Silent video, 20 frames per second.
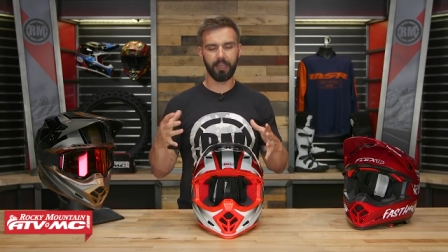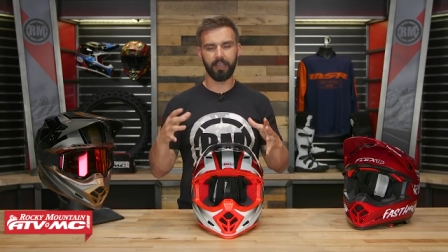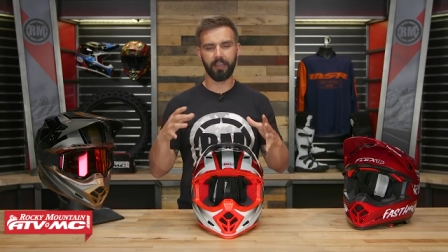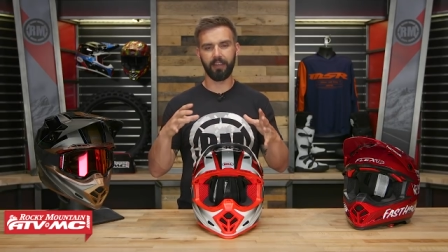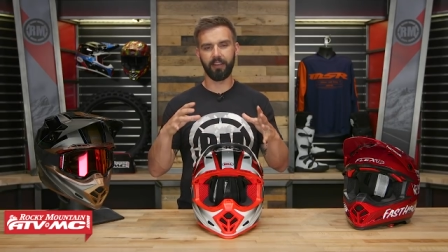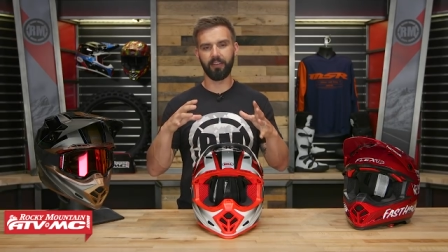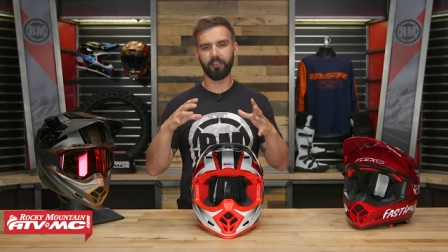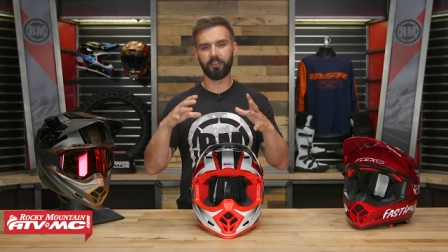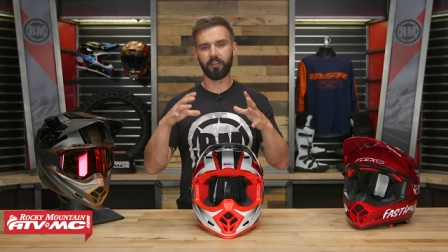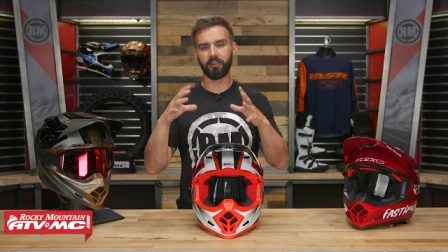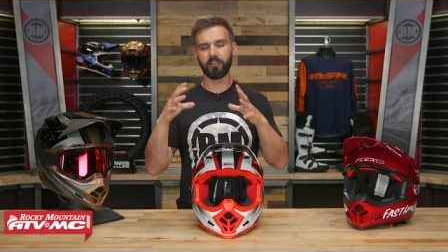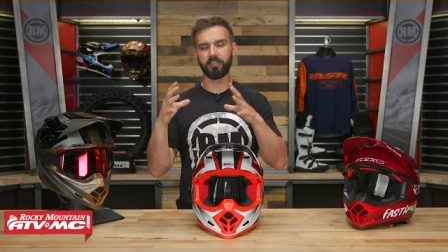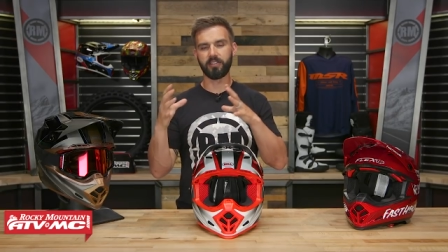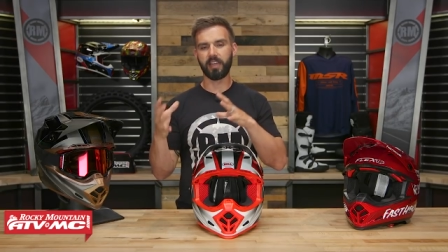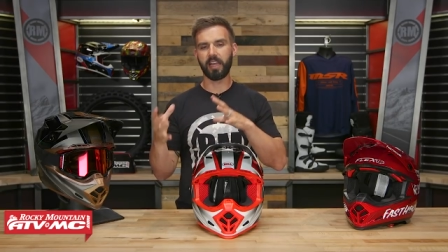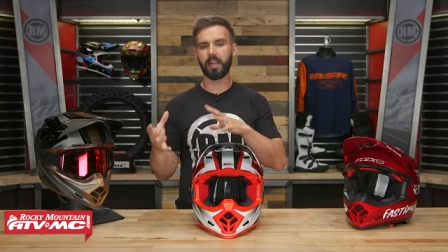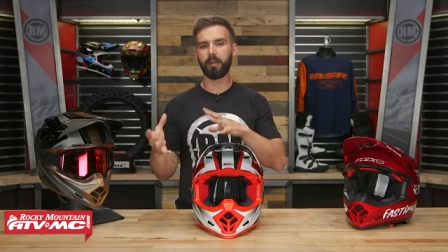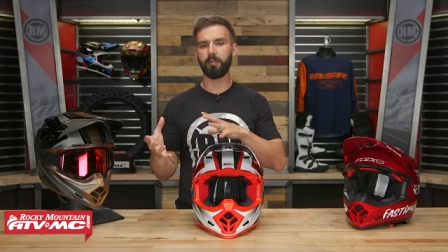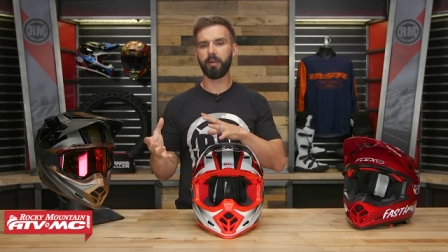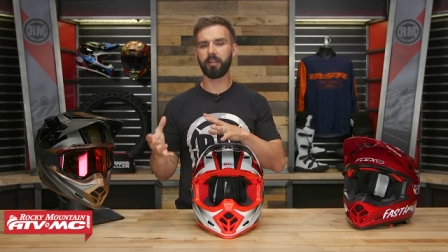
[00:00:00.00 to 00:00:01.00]
is their
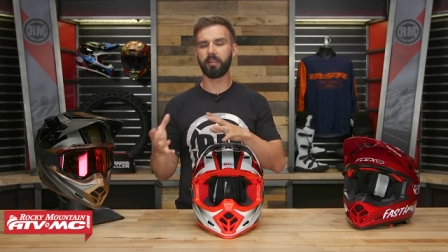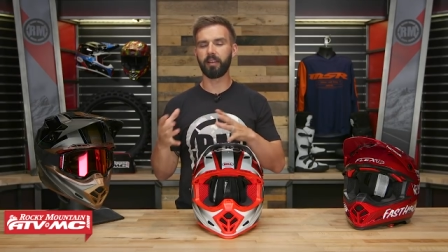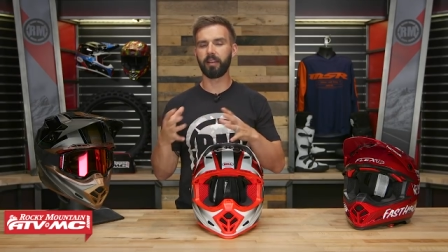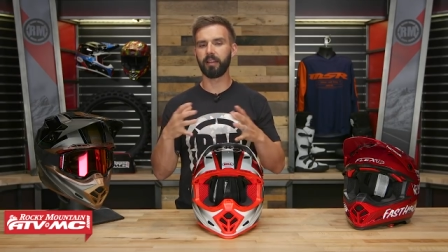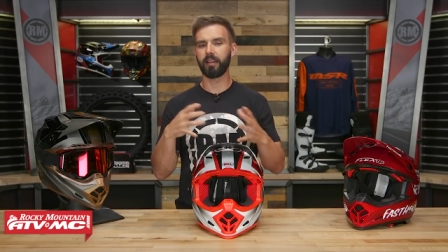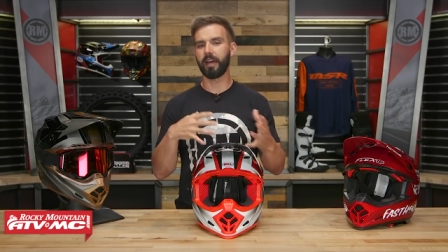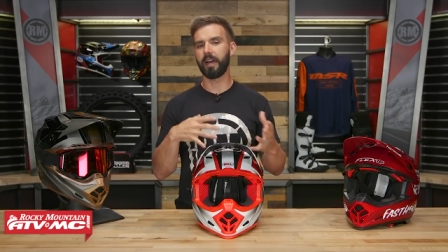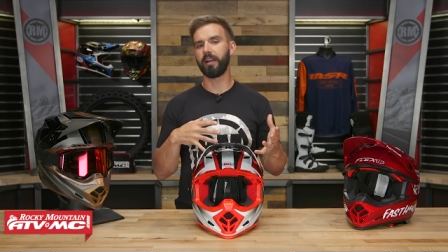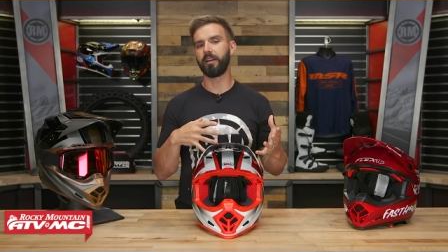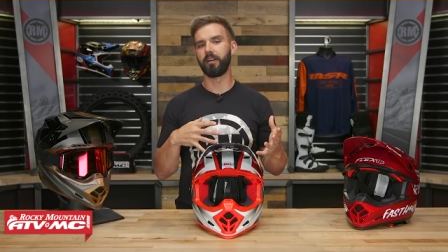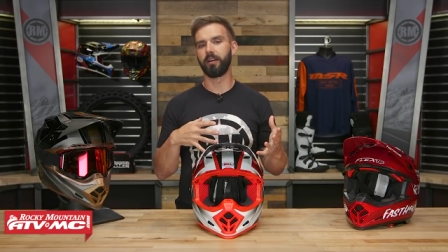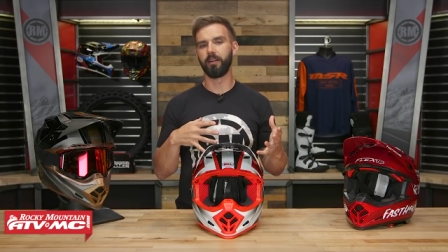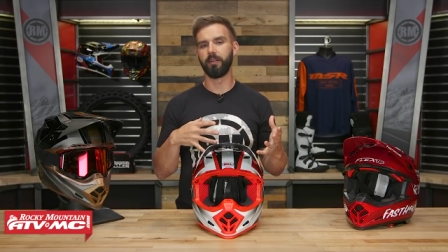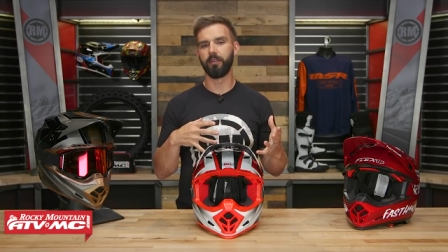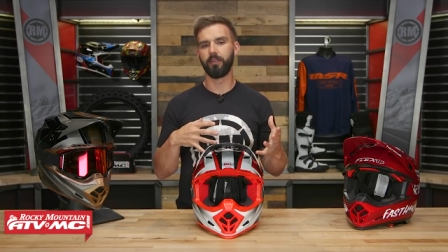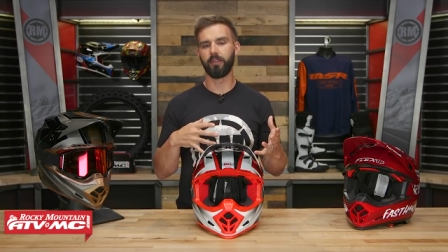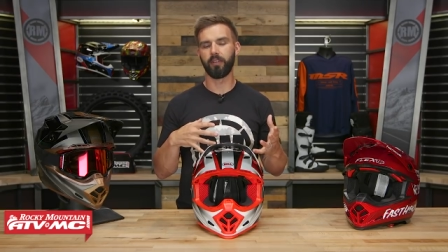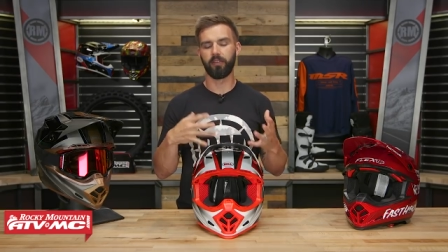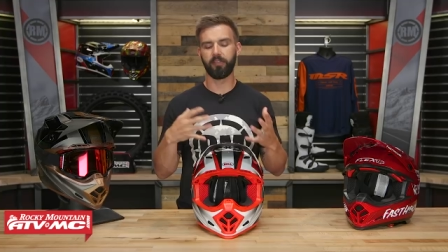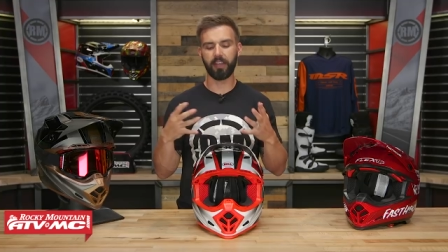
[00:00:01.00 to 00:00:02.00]
segmented liner.
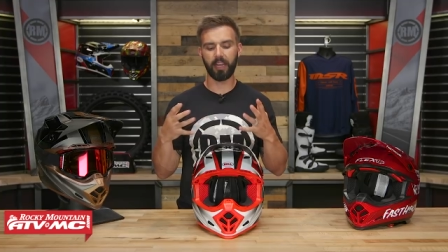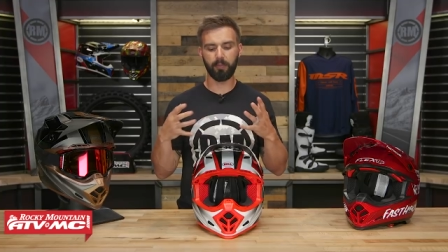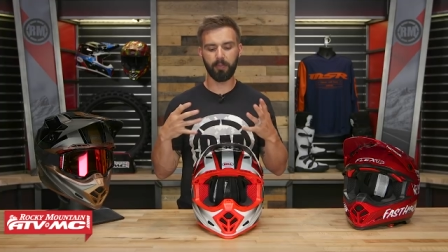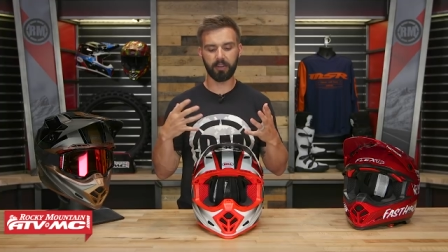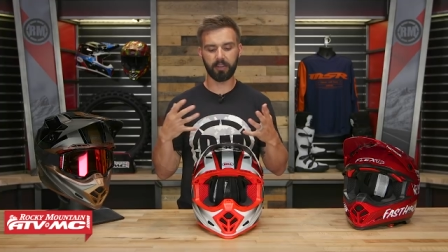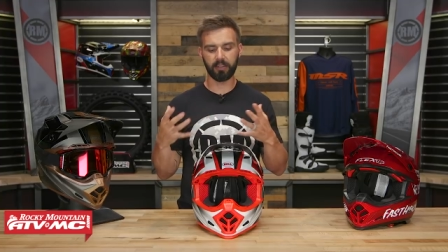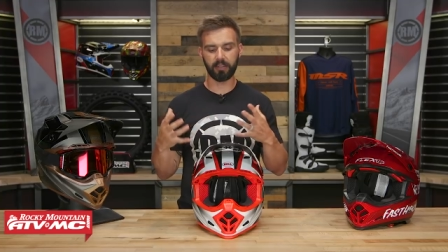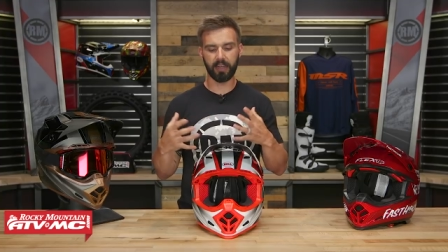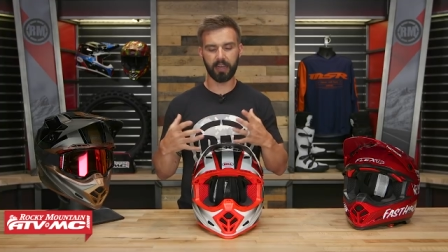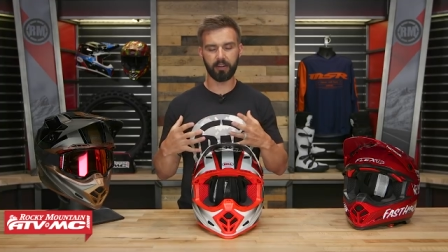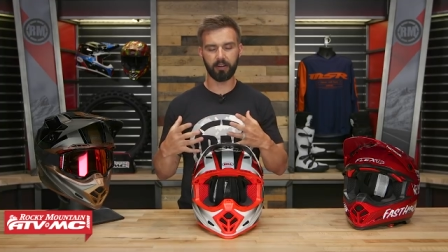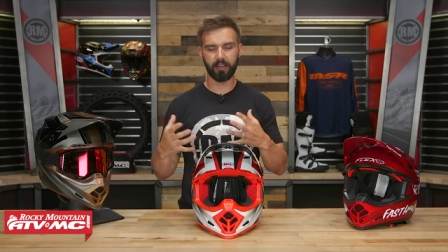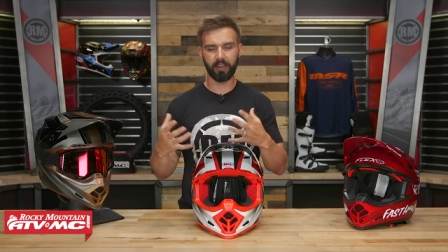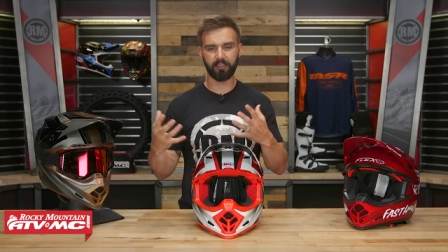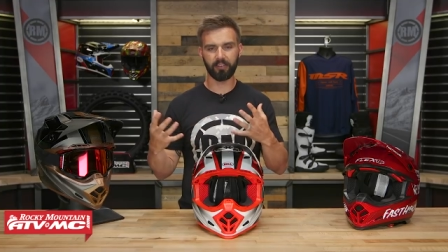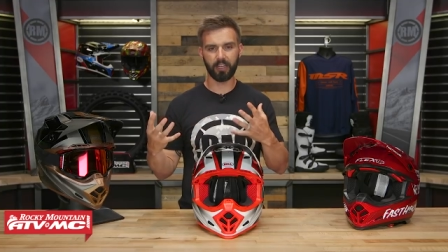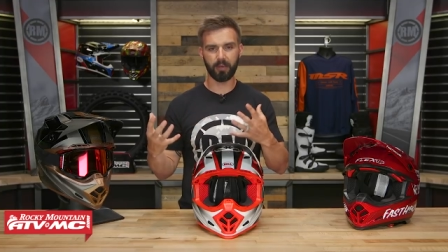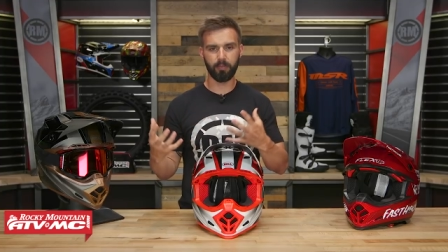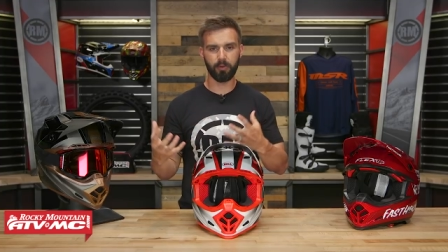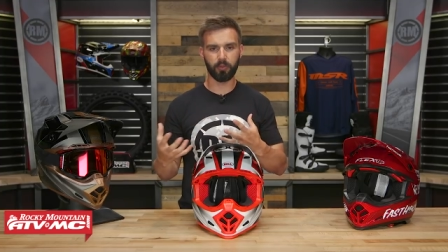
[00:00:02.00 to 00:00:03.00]
So the segmented liner,
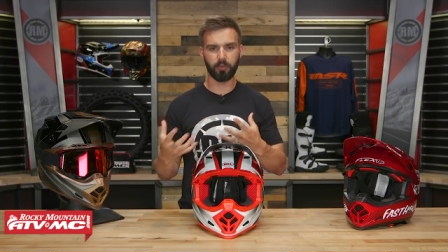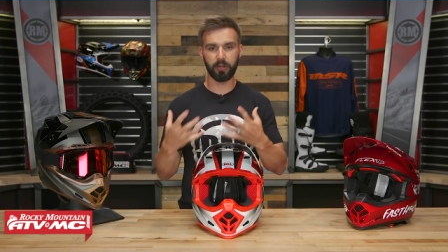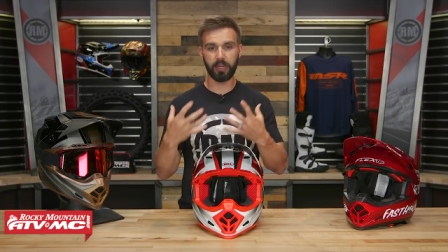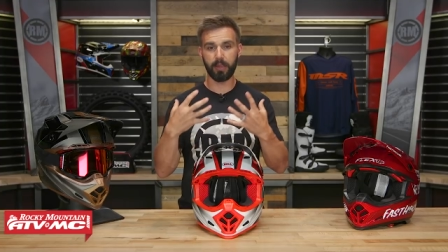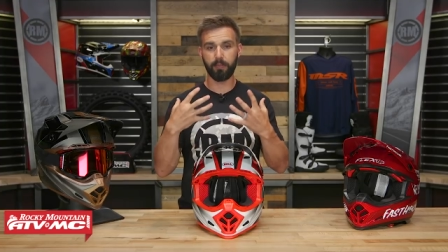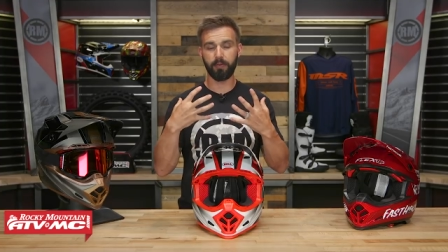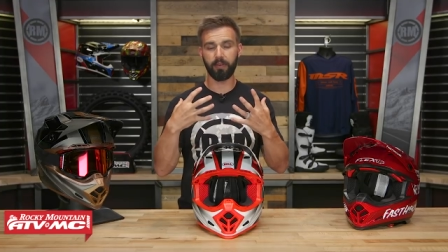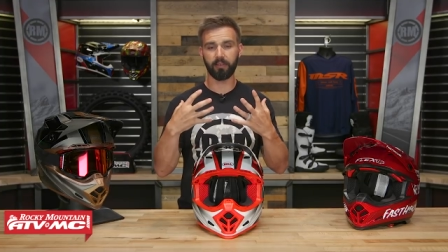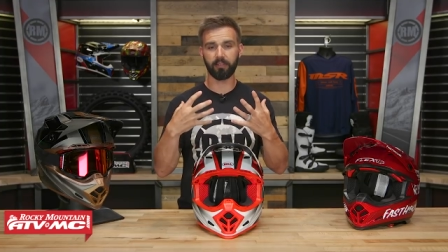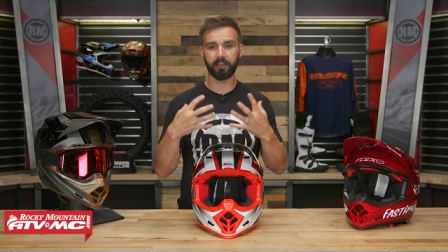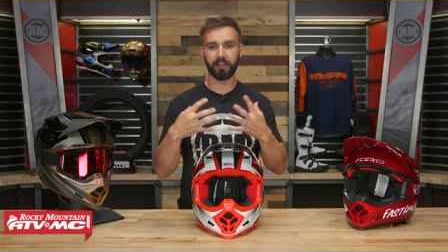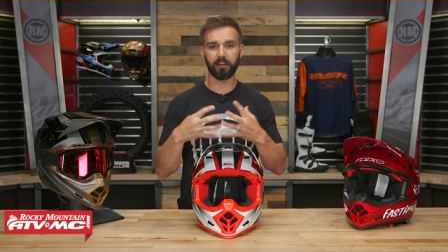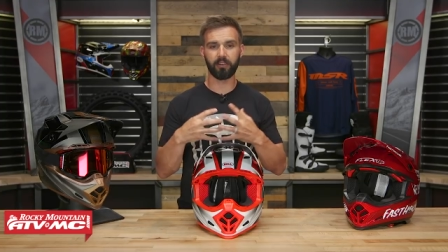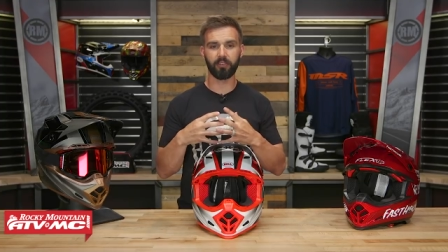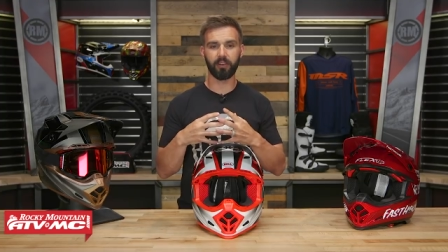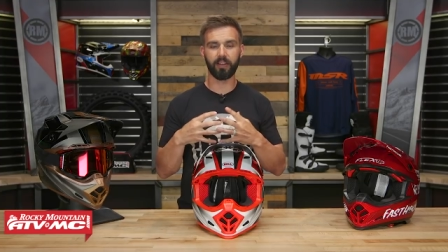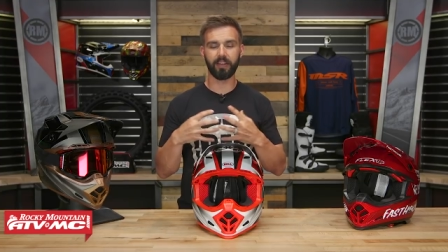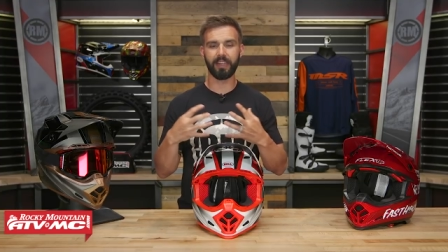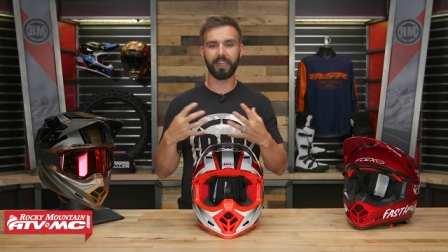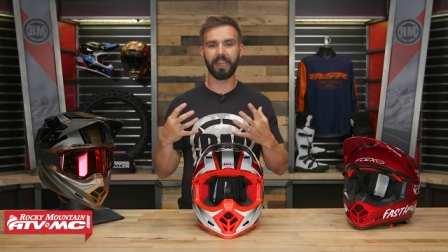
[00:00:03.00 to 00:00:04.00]
that's gonna be with their EPS
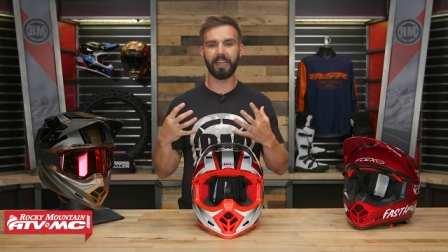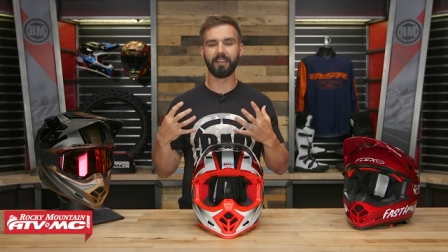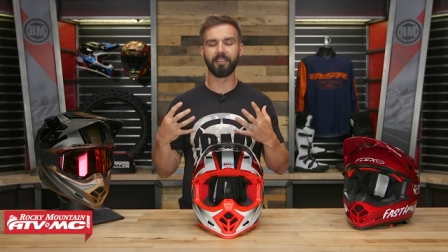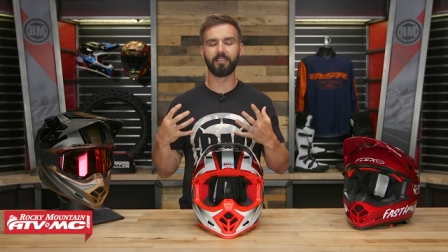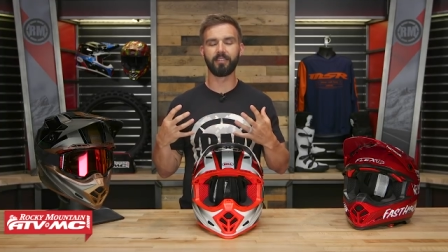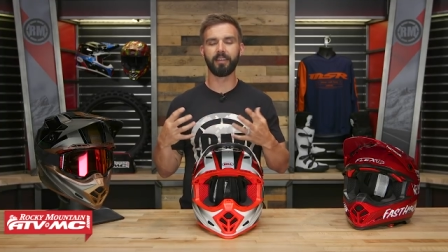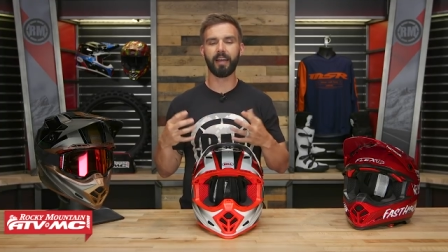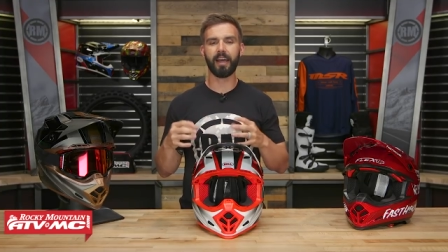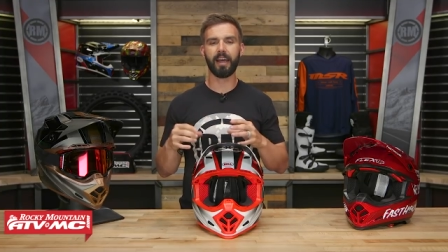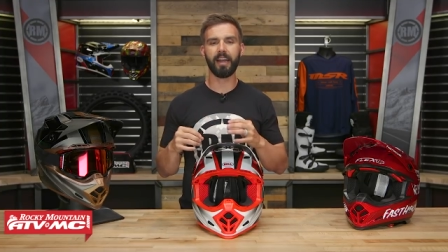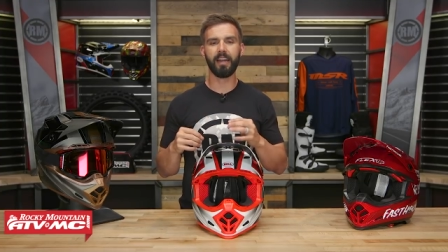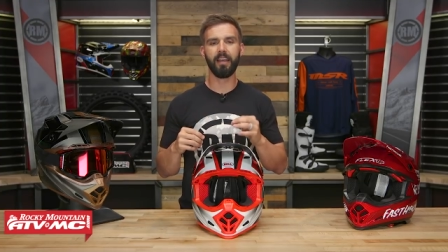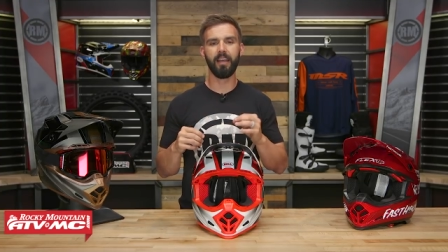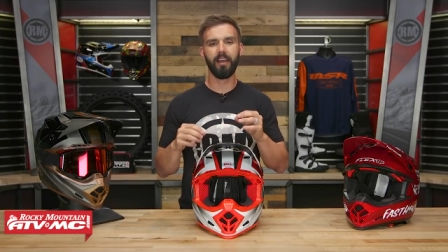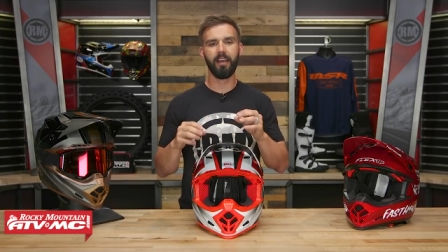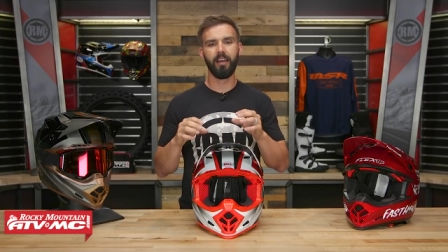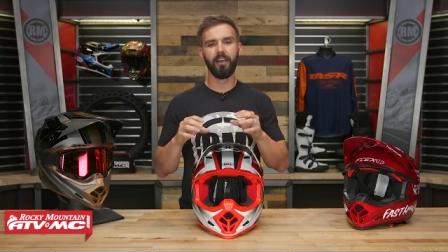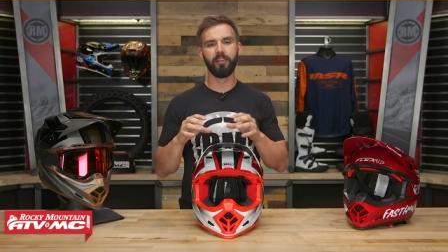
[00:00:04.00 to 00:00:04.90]
liners on the inside.